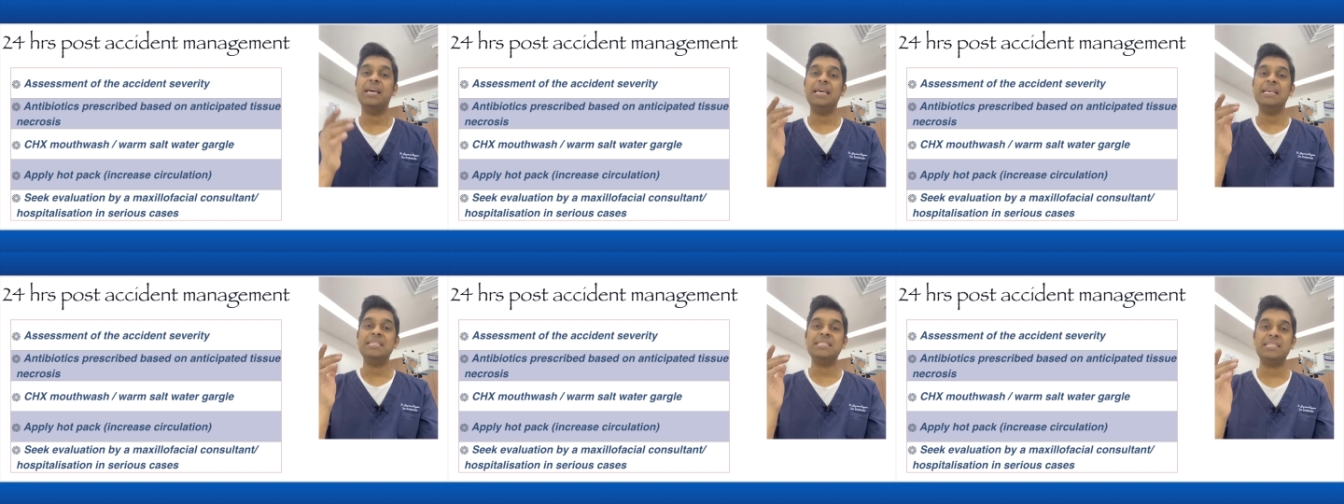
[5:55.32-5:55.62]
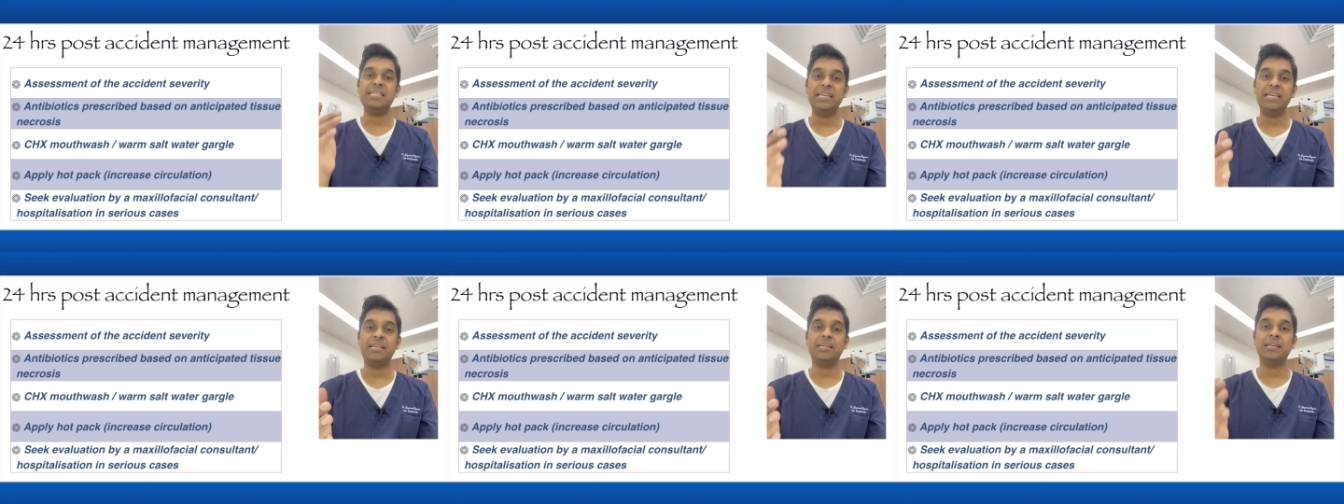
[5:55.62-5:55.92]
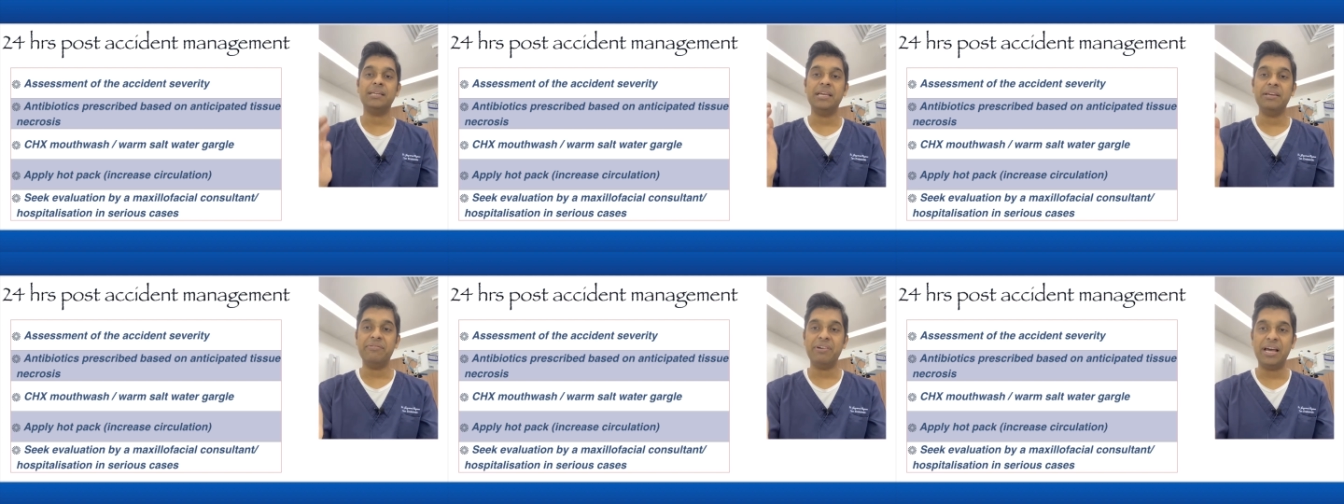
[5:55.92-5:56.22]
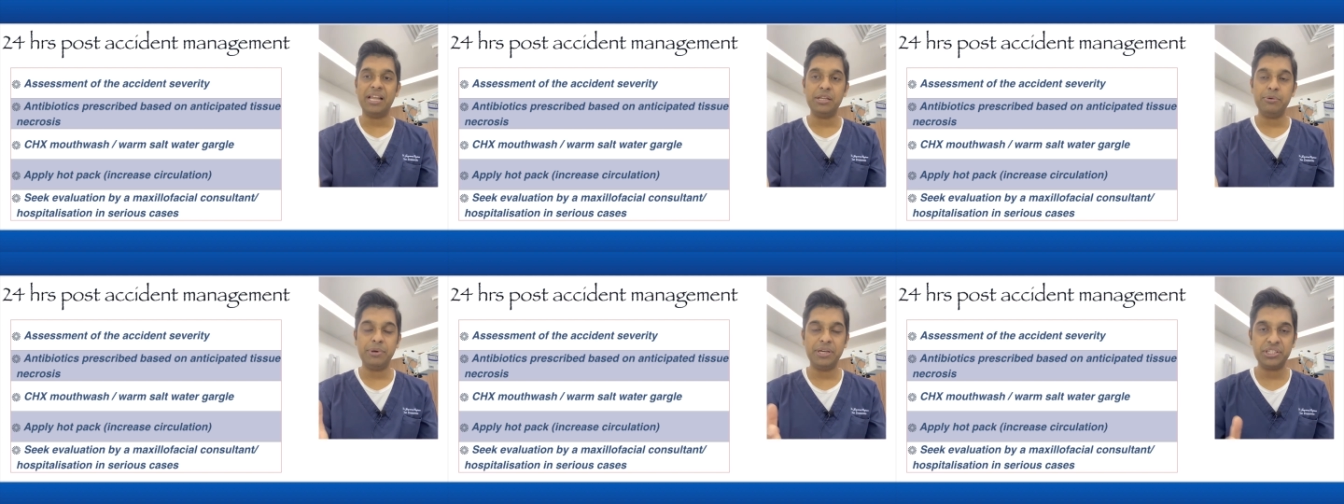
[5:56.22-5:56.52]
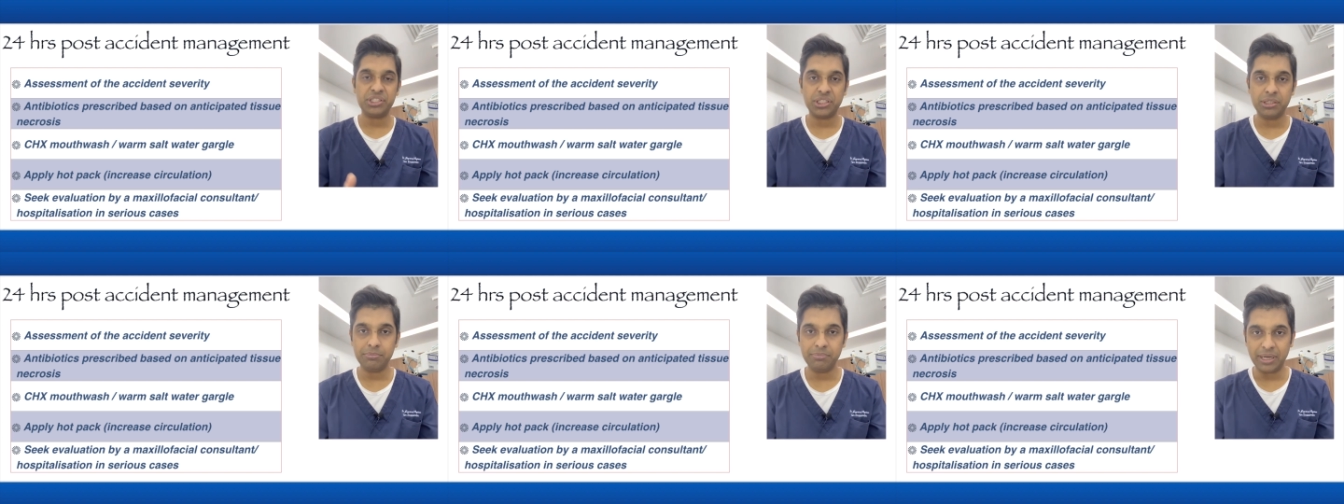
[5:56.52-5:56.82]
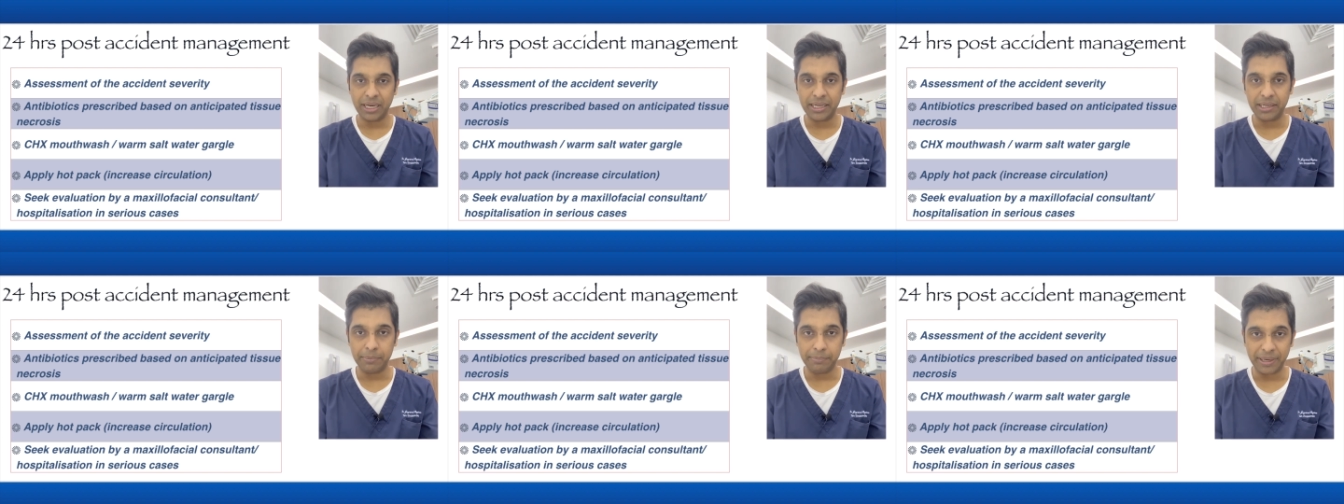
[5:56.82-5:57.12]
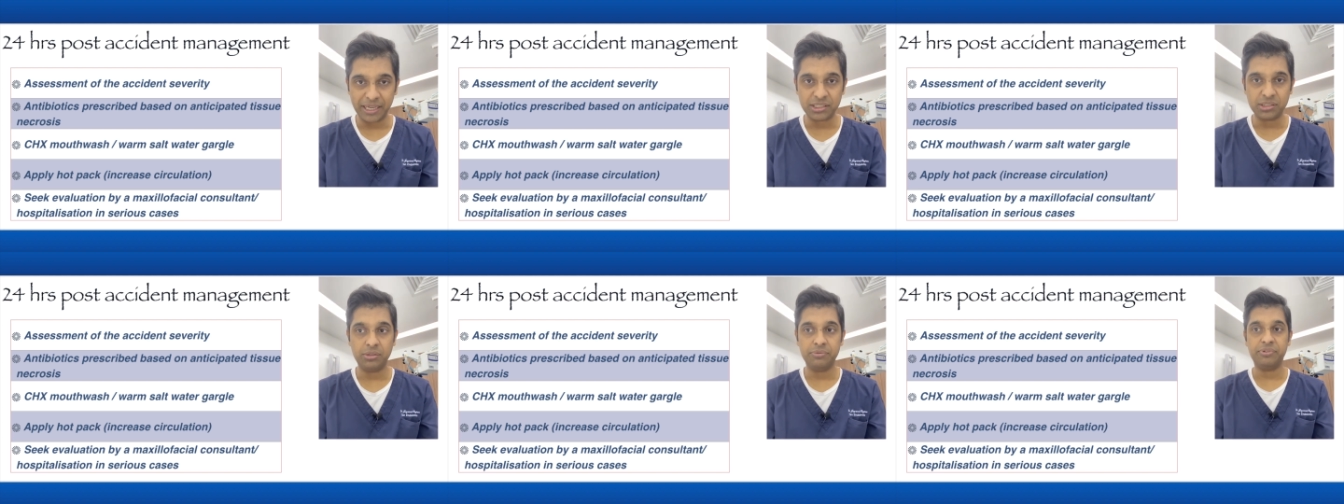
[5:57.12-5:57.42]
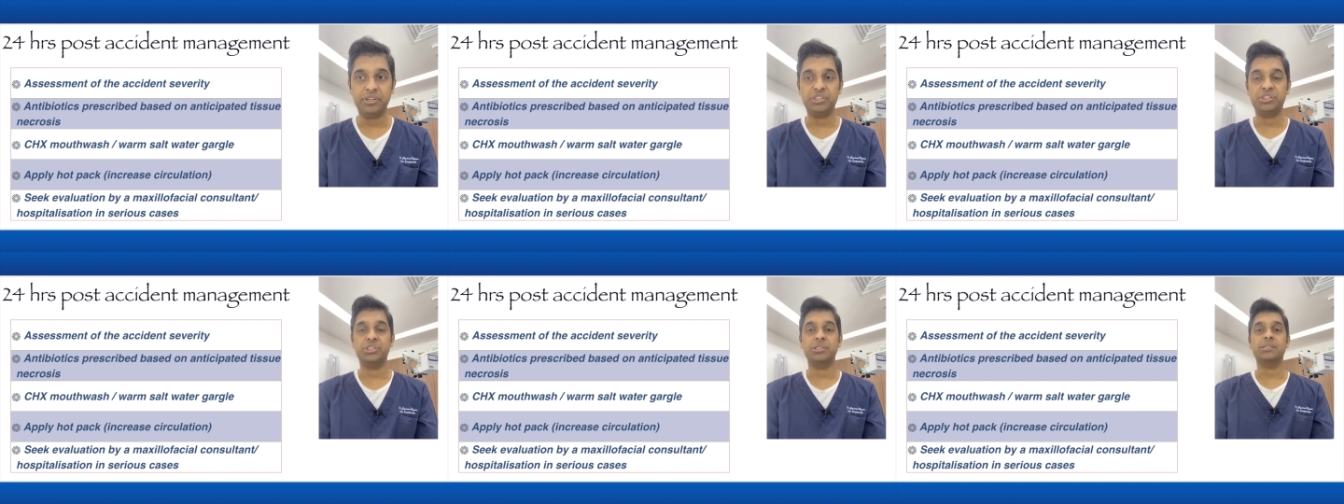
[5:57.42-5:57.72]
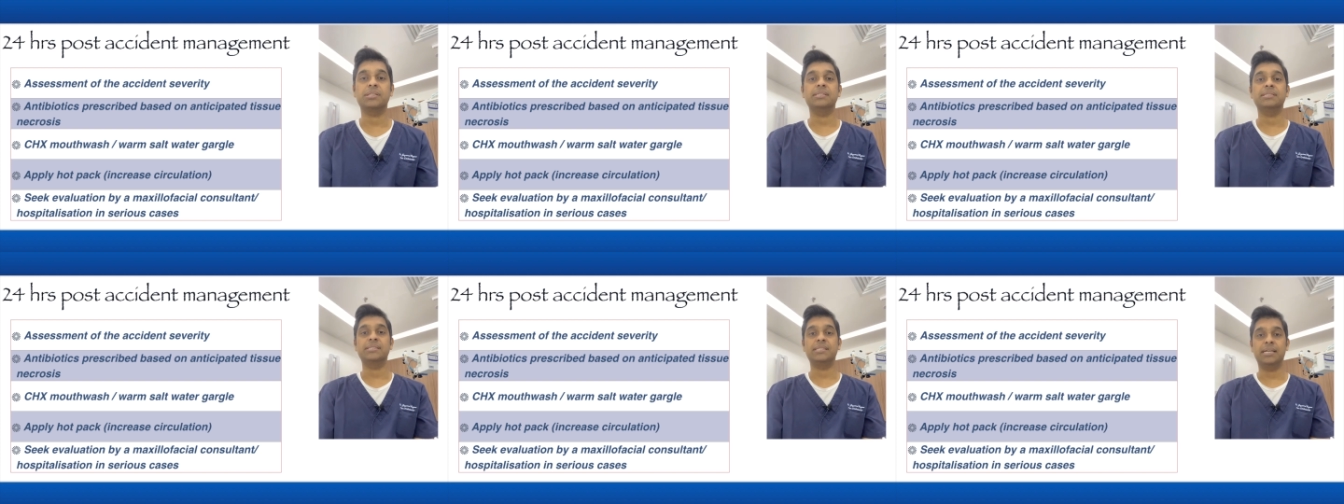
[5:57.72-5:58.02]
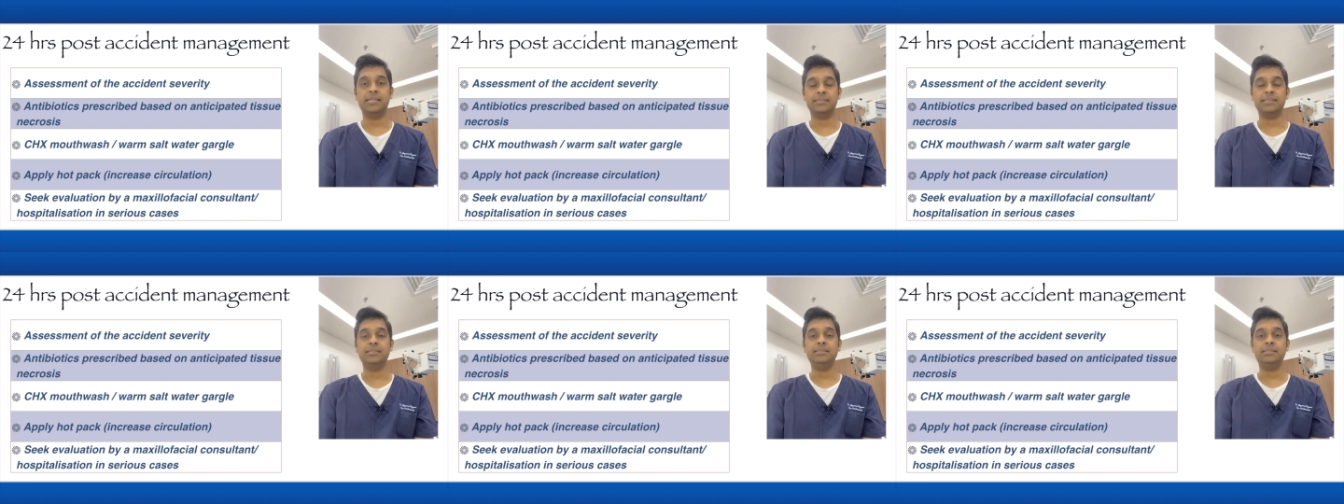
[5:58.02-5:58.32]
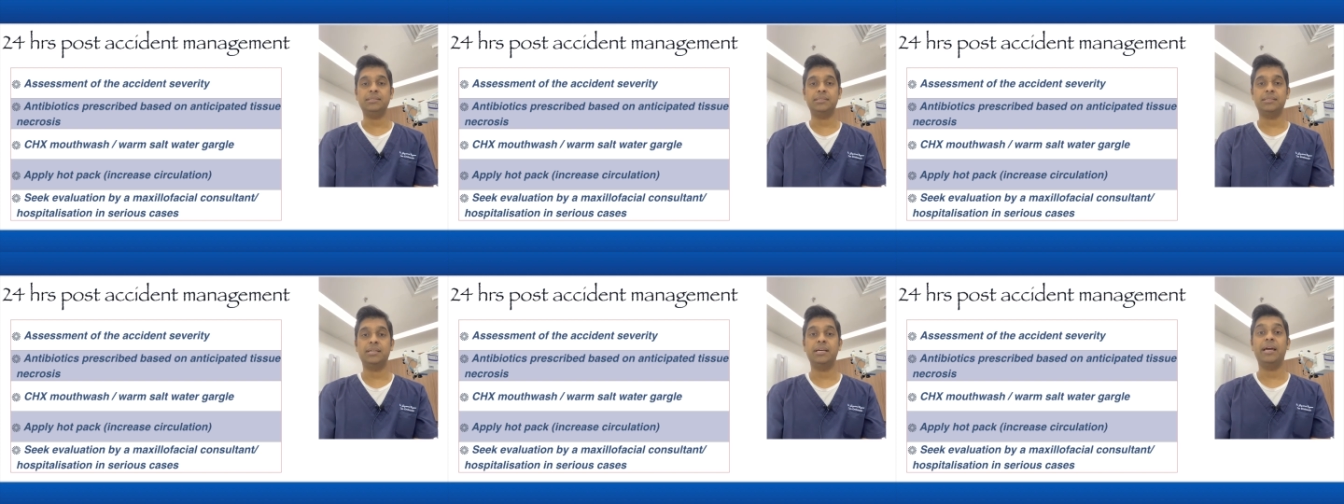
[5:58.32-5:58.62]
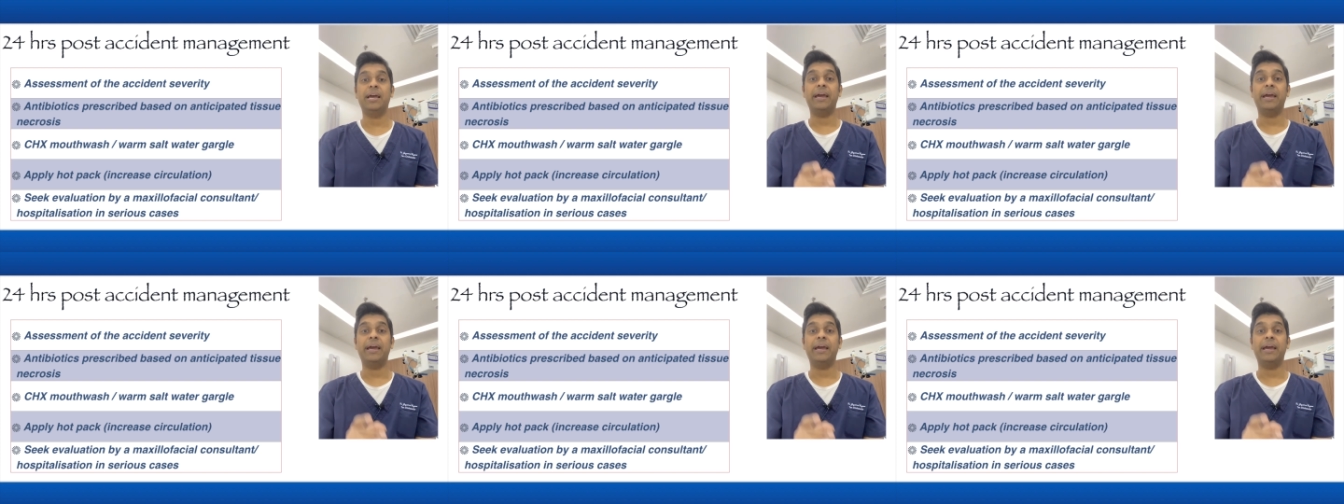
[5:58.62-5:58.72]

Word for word: Seek evaluation by a maxillofacial consultant.